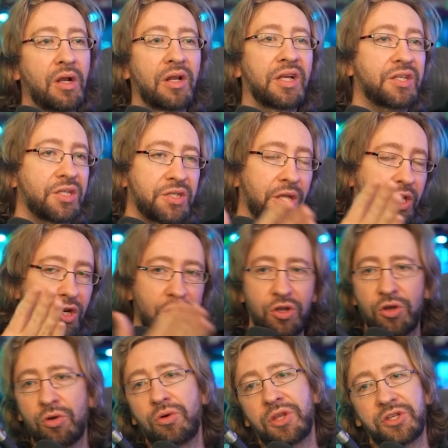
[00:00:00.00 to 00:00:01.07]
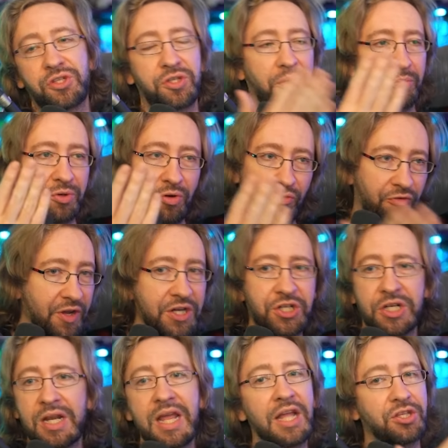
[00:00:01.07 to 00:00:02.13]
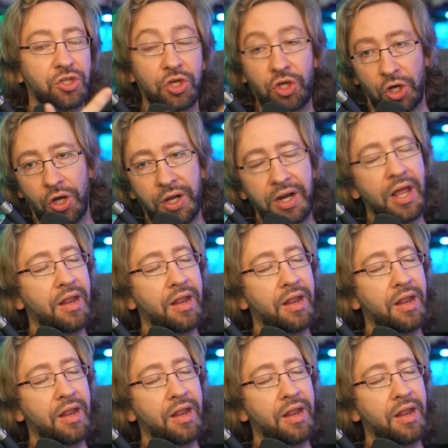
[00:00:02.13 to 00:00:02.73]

This is a new, this is a new vision. It's good.